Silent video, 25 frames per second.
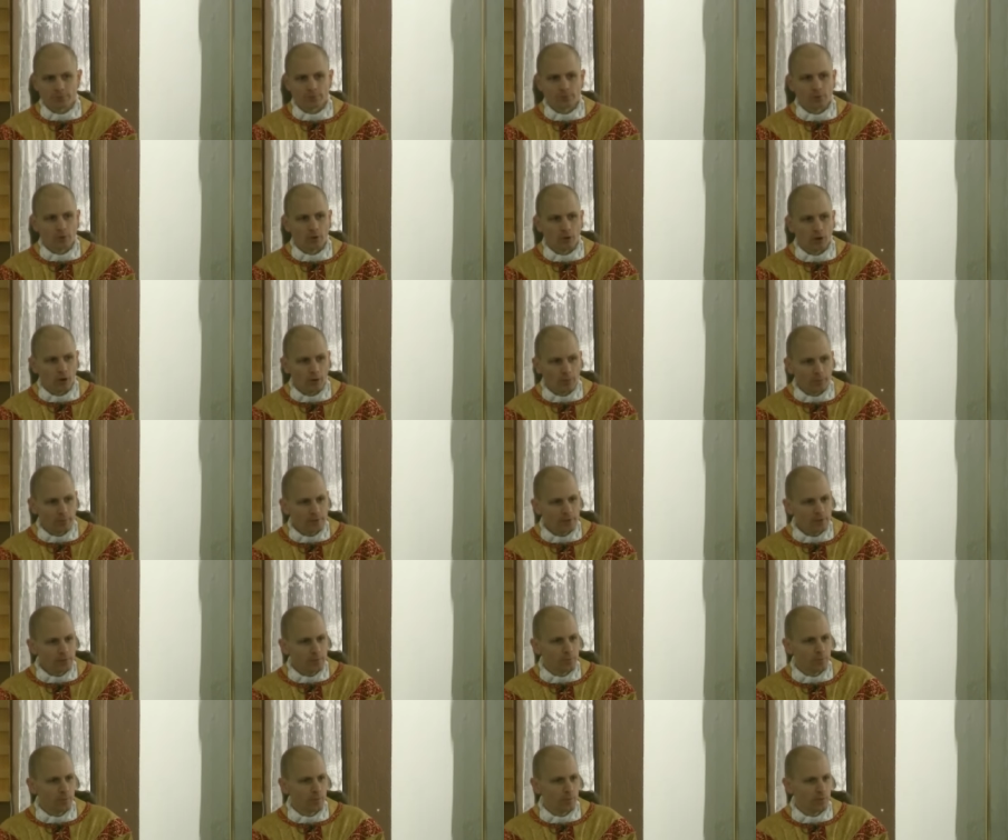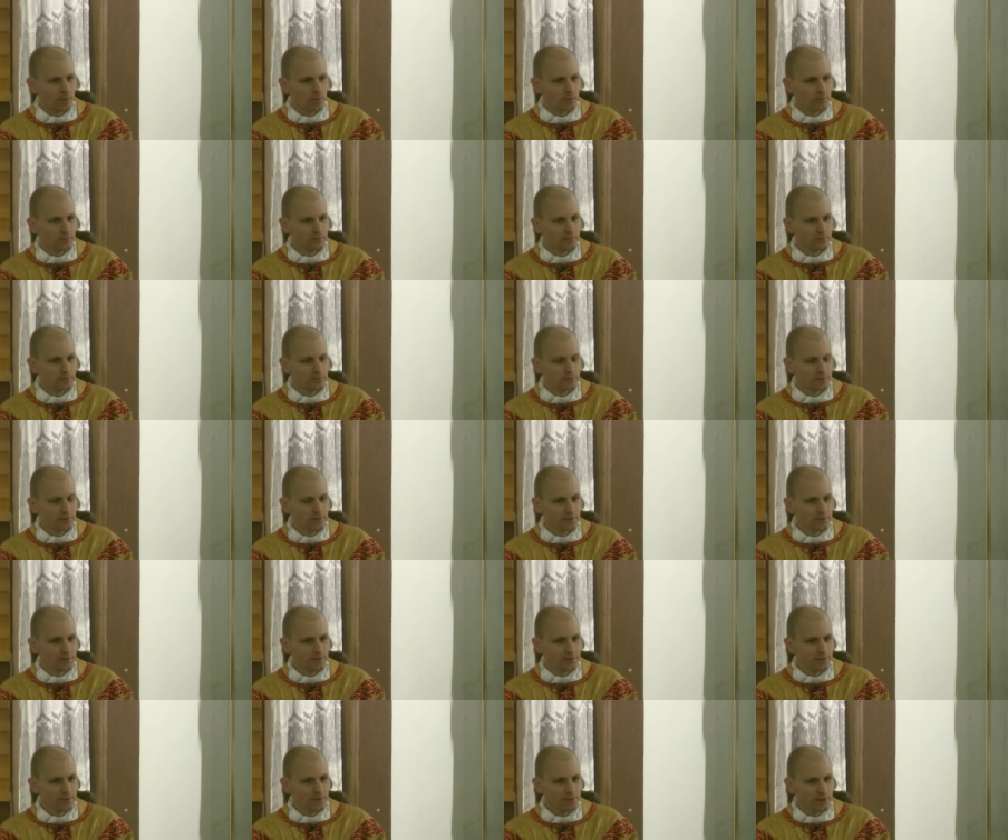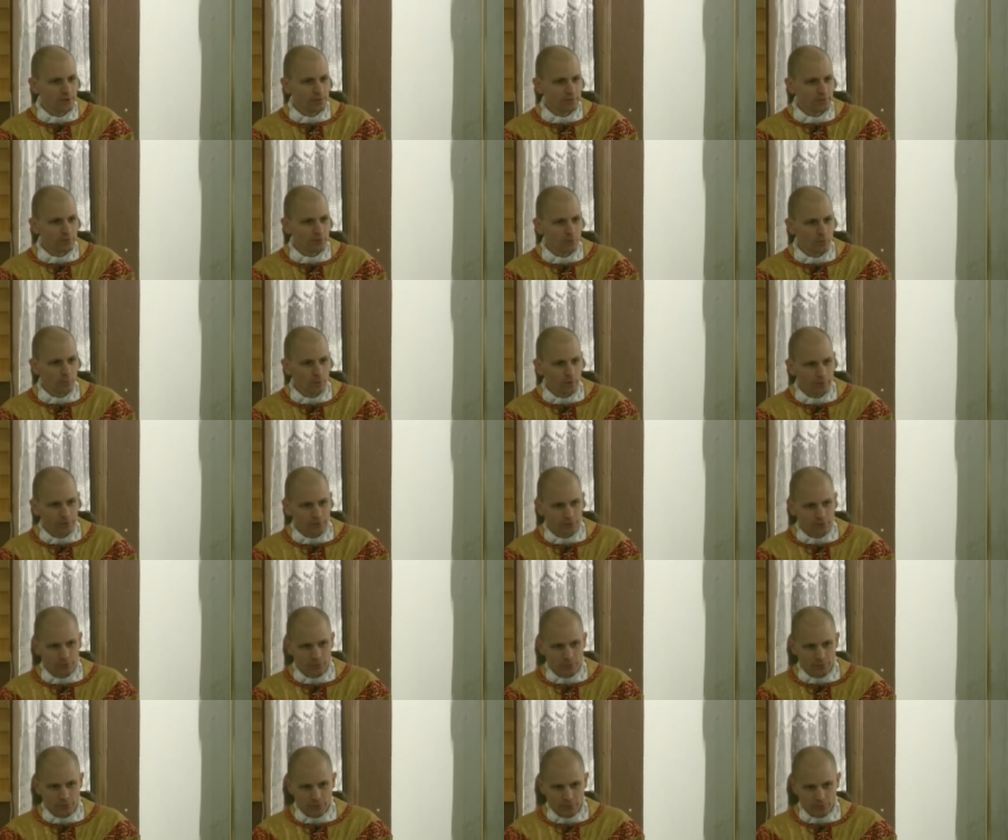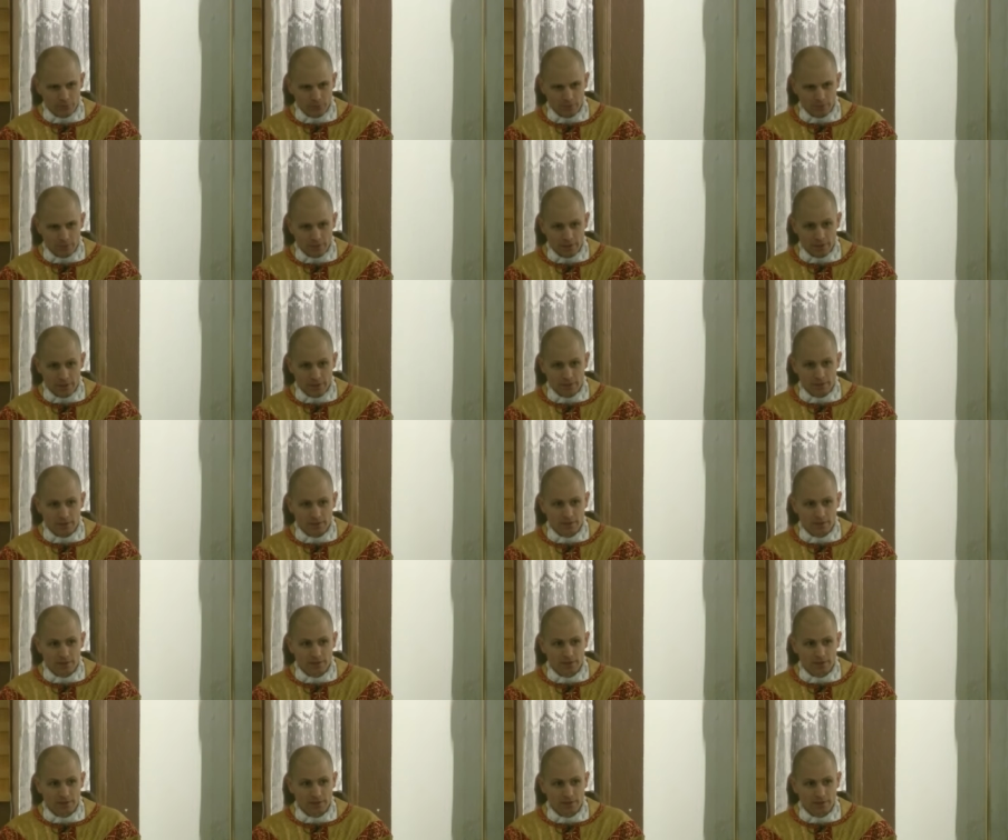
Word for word: to all people, even the ones that we don't like,